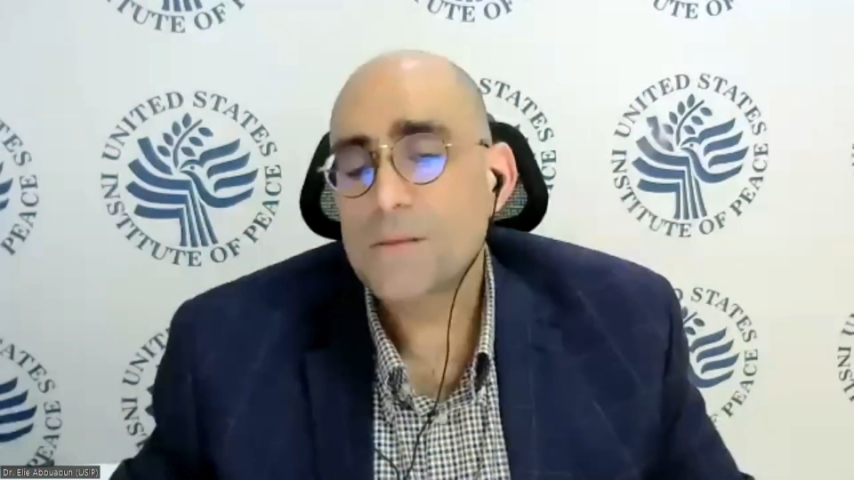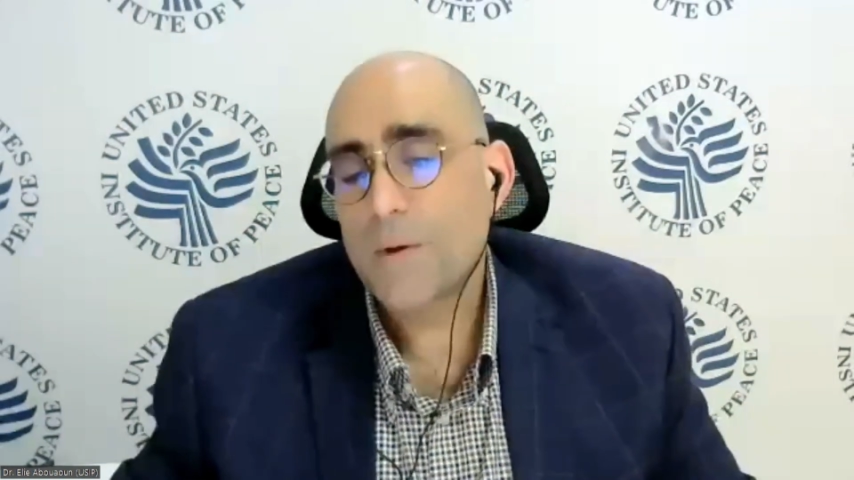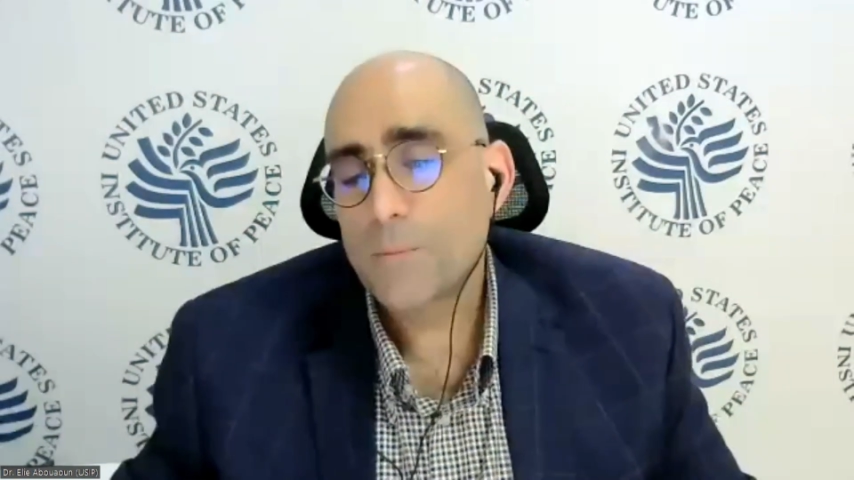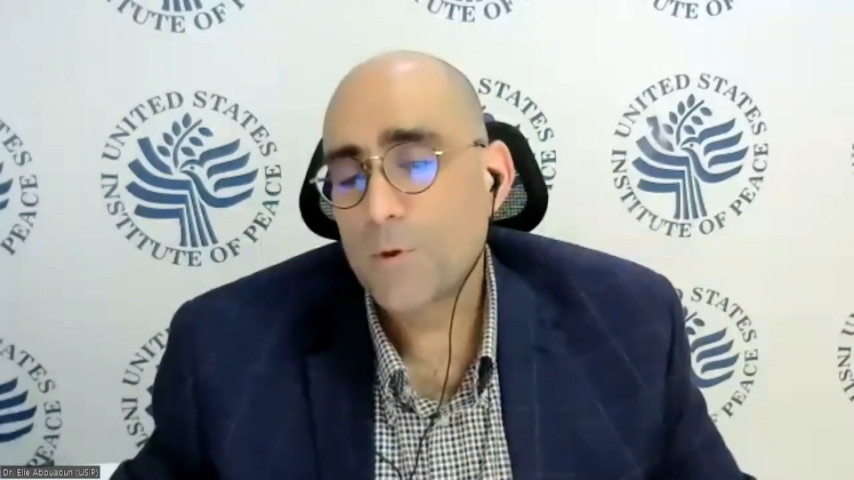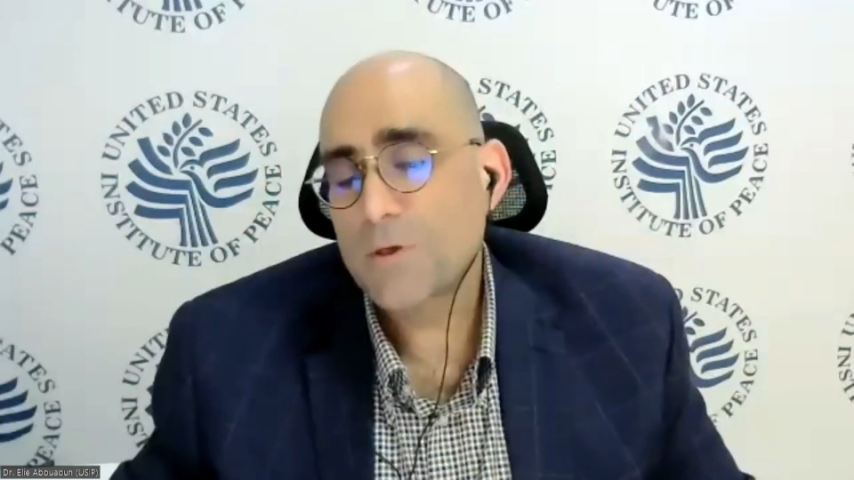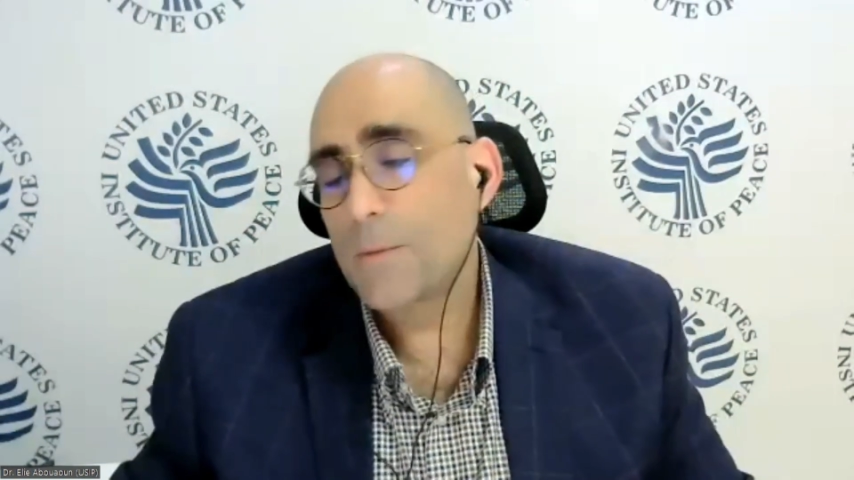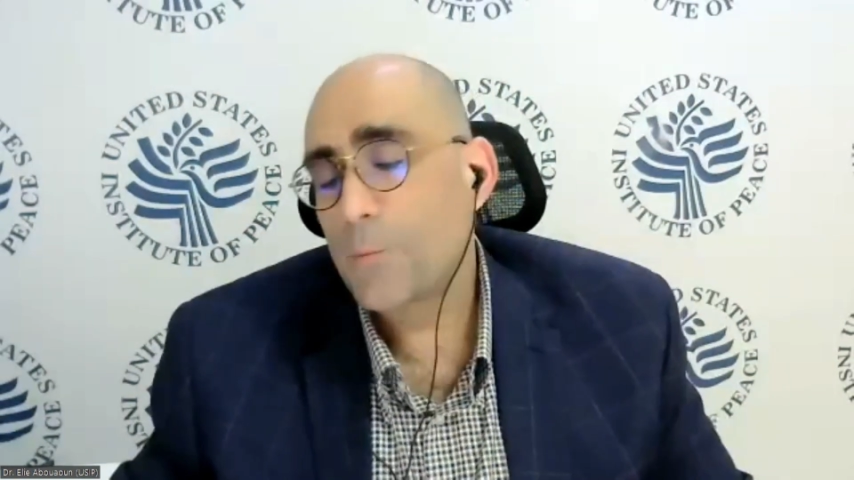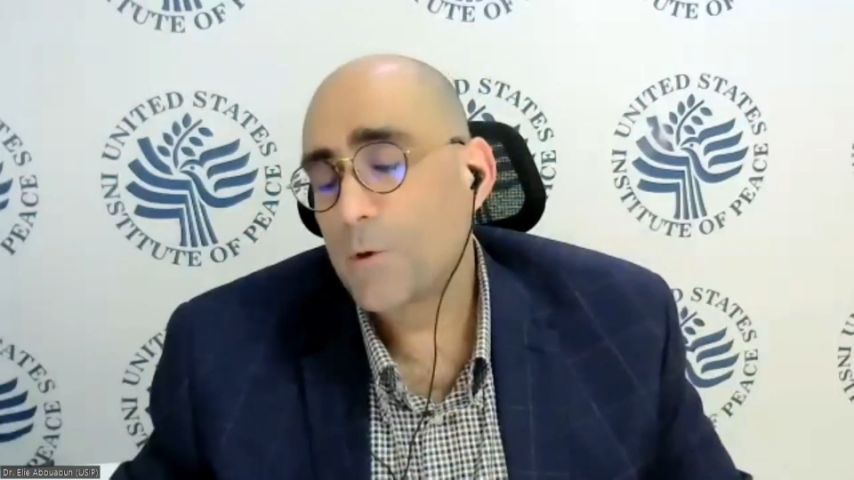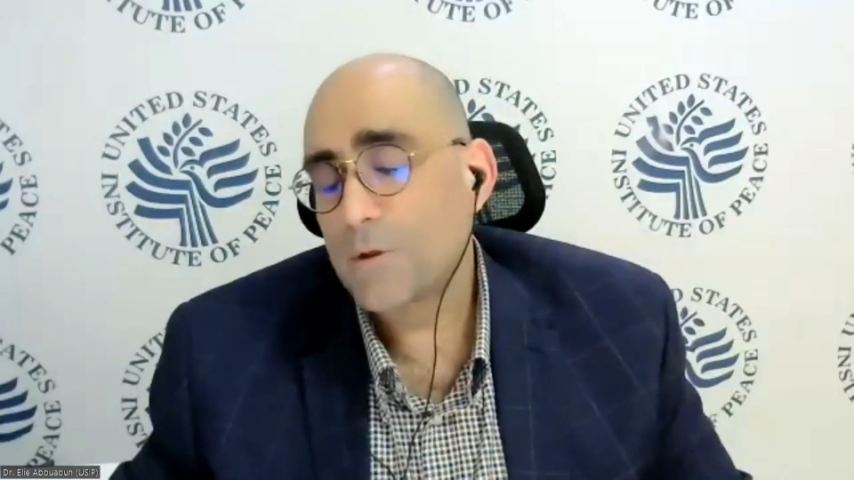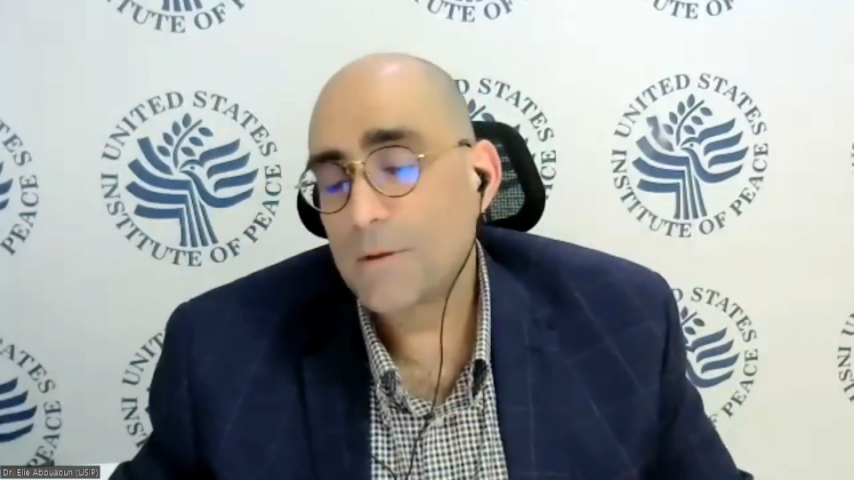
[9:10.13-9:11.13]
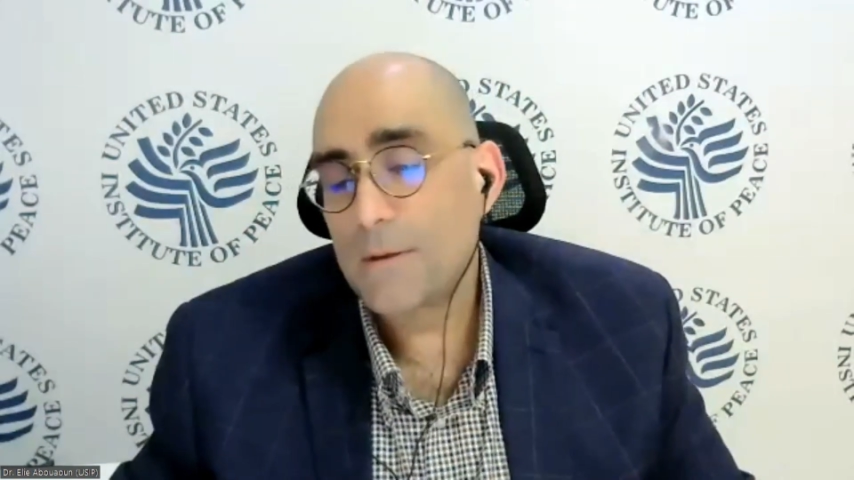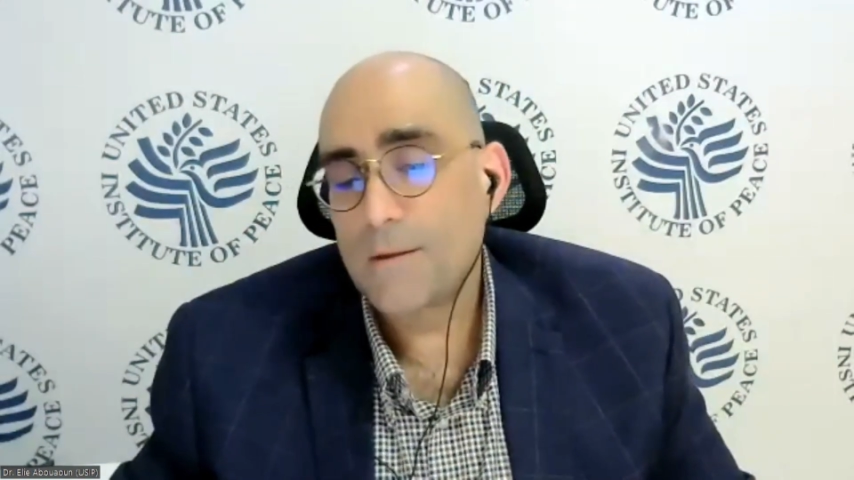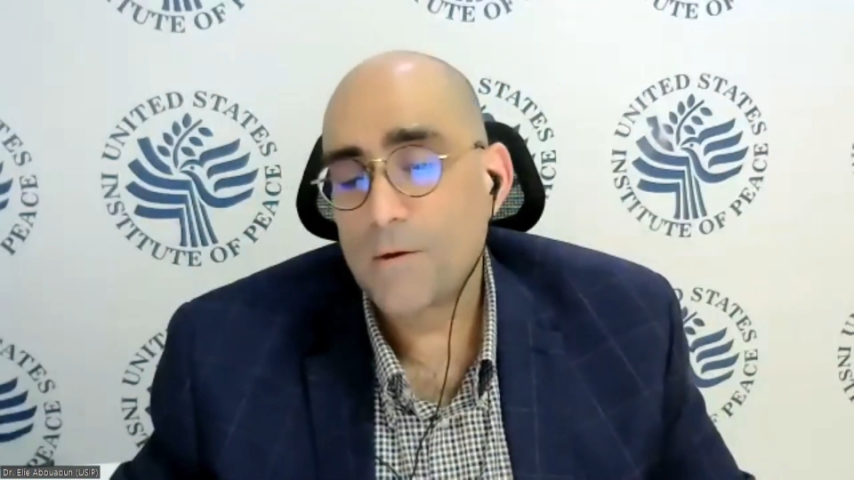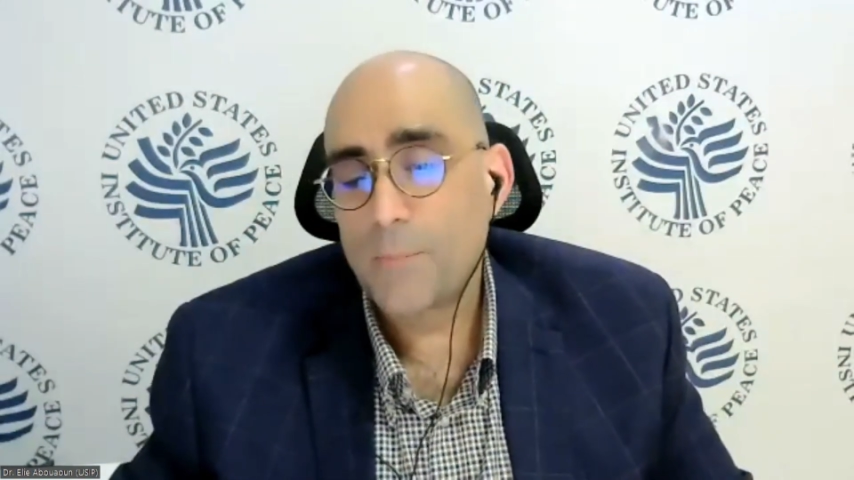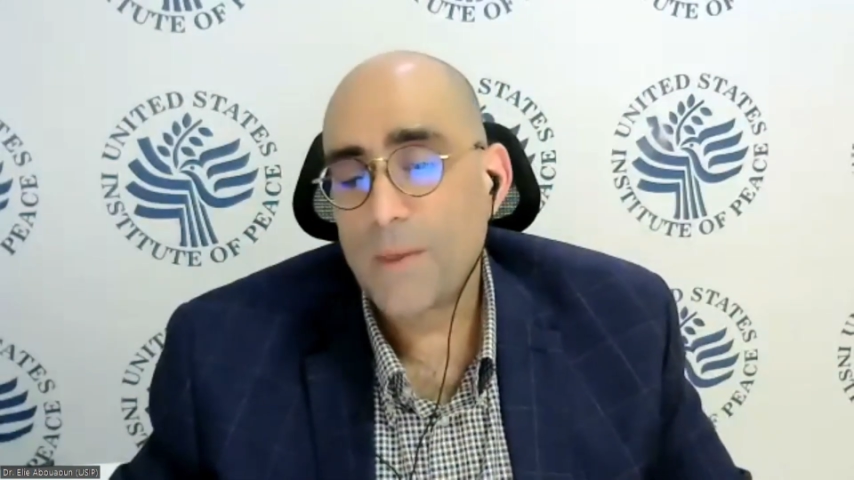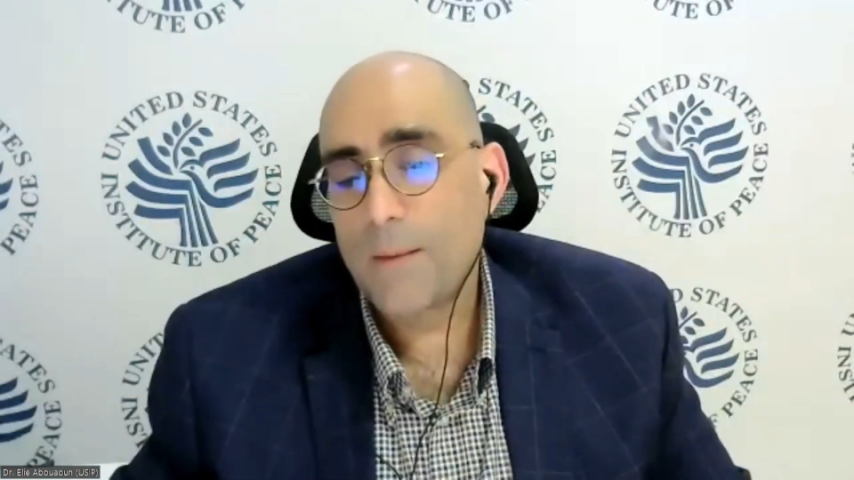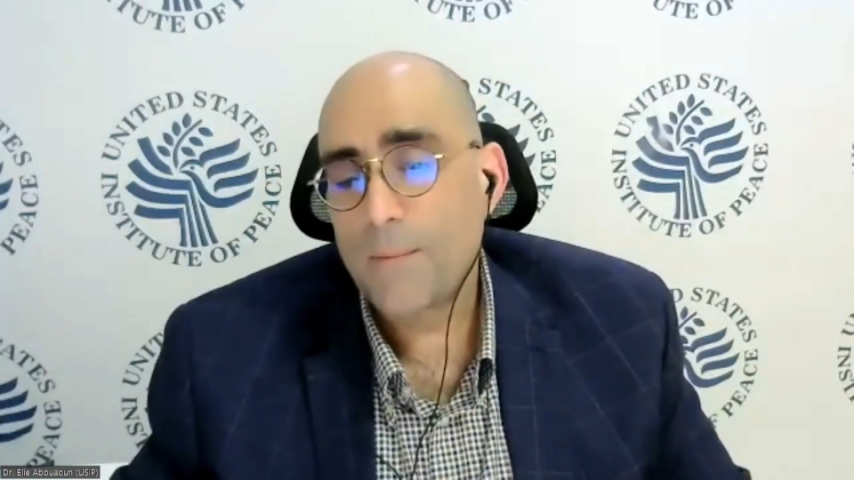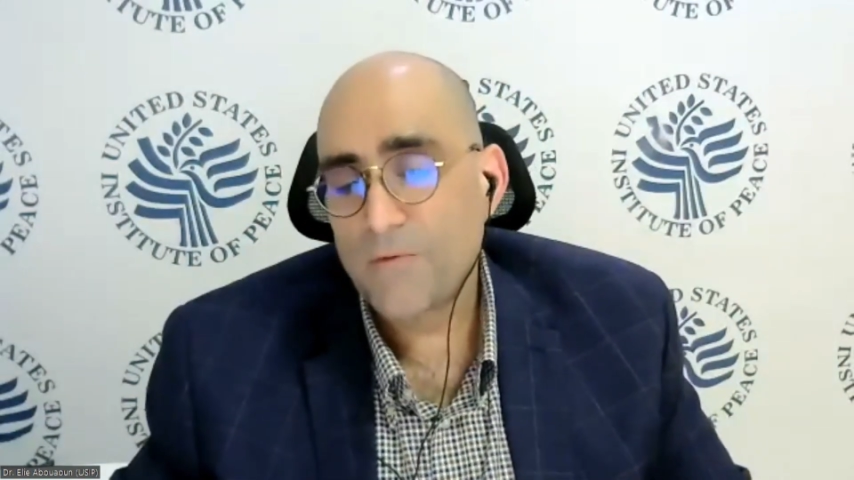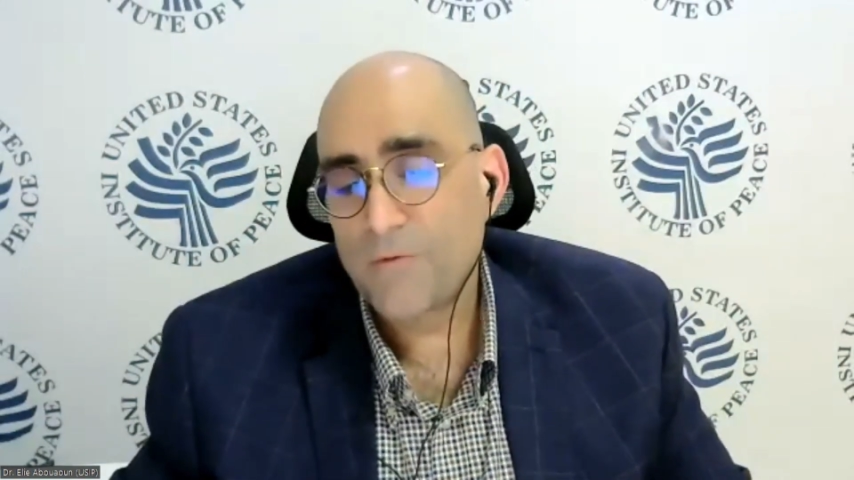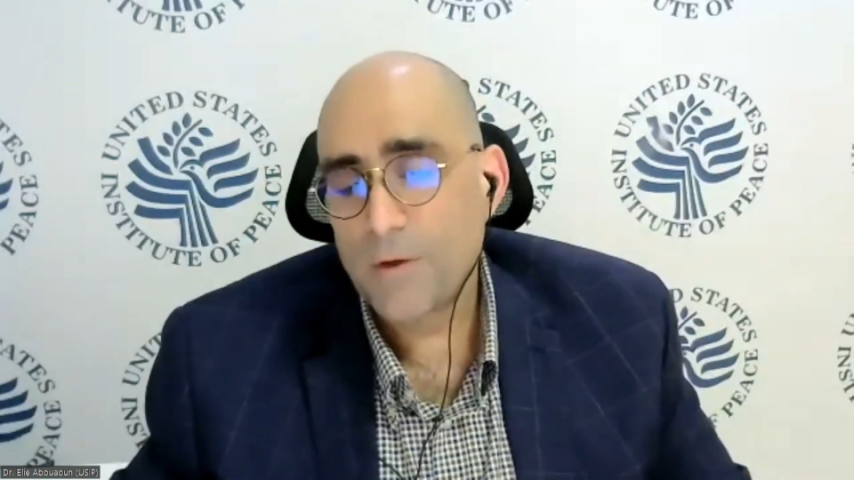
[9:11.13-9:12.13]
but most importantly, the
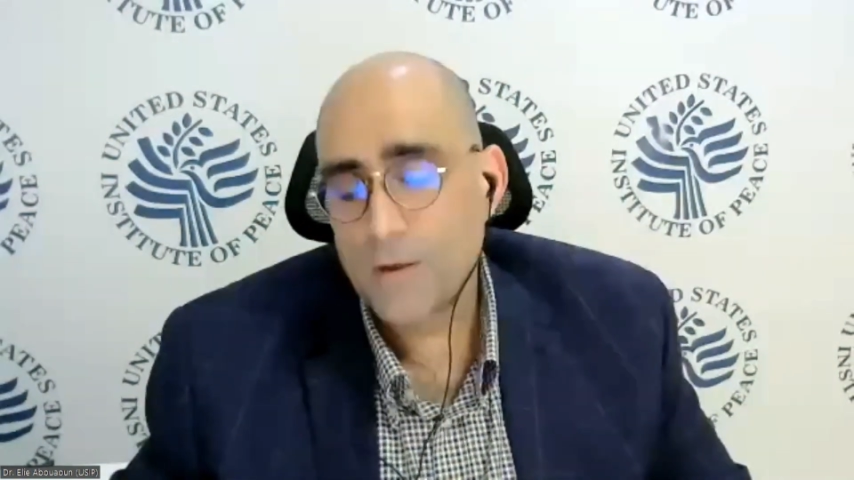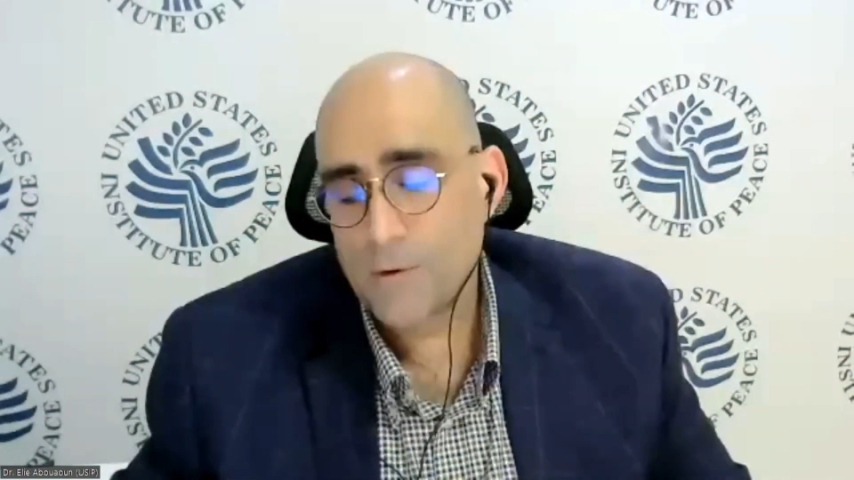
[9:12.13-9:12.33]
PMF unit,